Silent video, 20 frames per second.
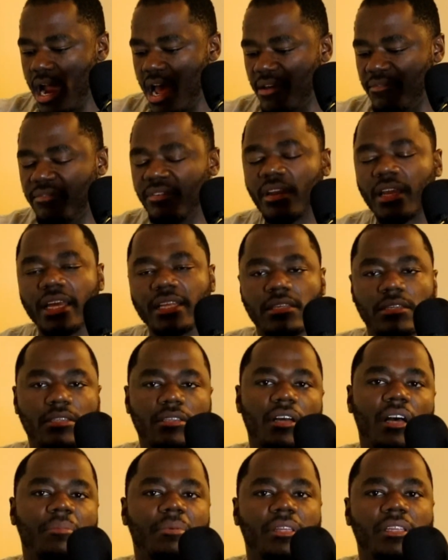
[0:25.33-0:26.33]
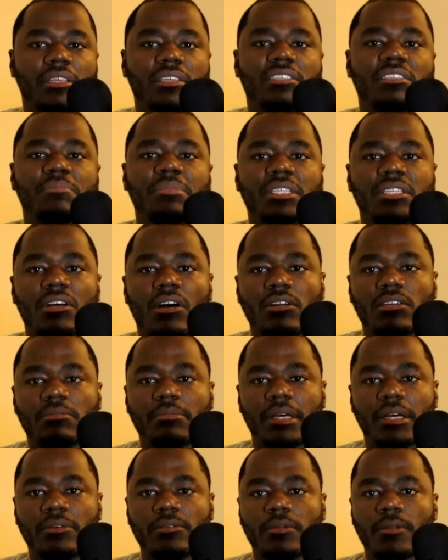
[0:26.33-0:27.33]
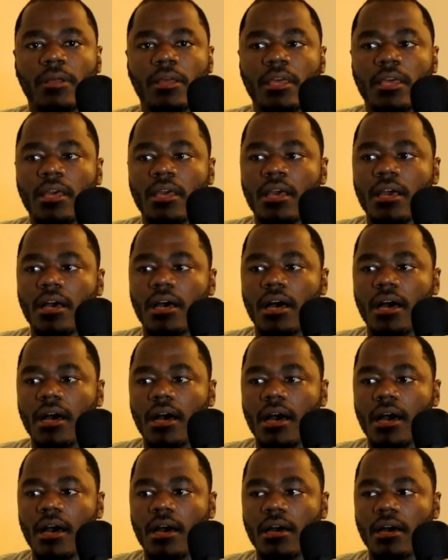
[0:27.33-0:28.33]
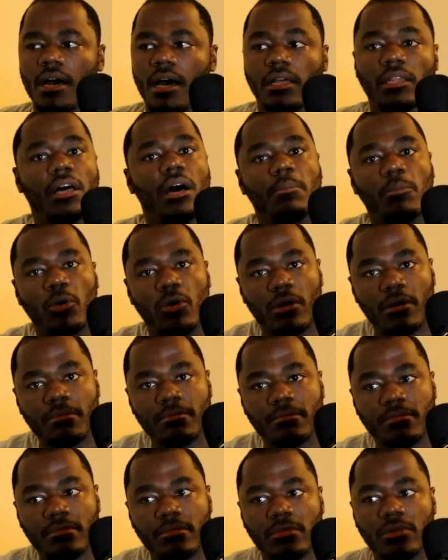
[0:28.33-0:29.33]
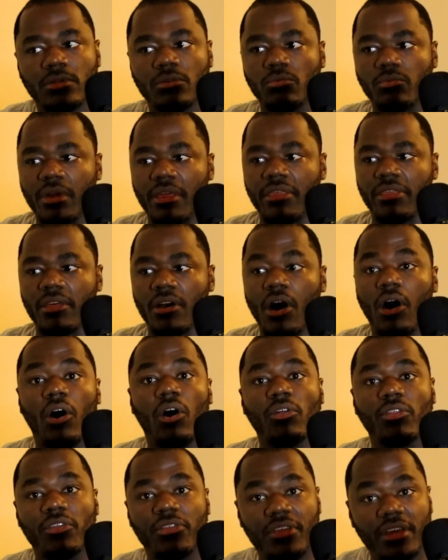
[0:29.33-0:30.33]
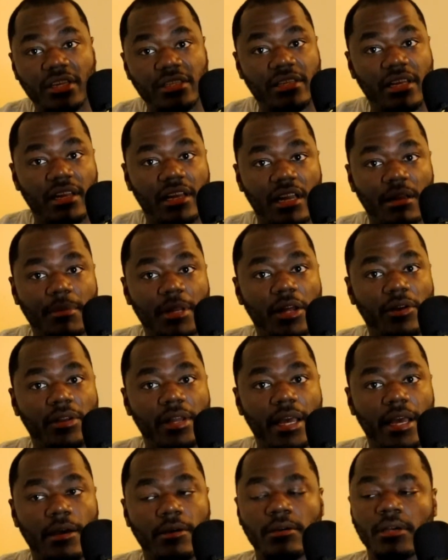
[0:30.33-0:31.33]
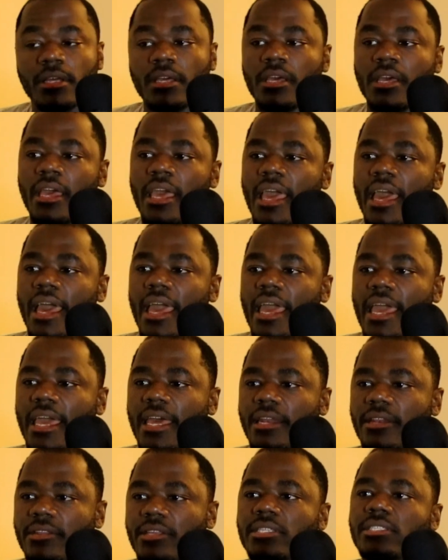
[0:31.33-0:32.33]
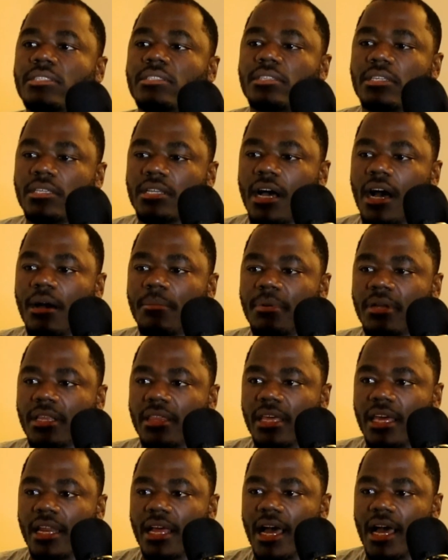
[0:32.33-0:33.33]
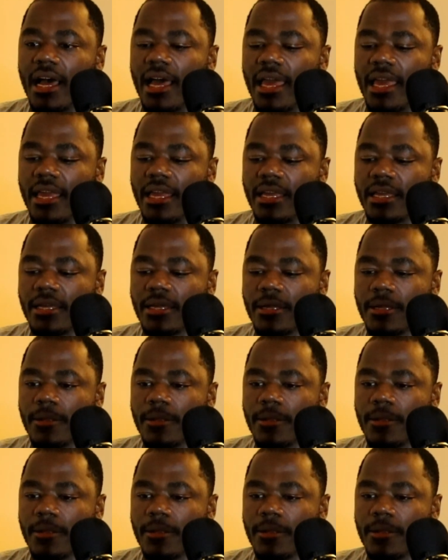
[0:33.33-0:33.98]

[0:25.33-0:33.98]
I feel like this topic needs to be talked about a lot more with all the things that are coming out now. And this is a topic that I,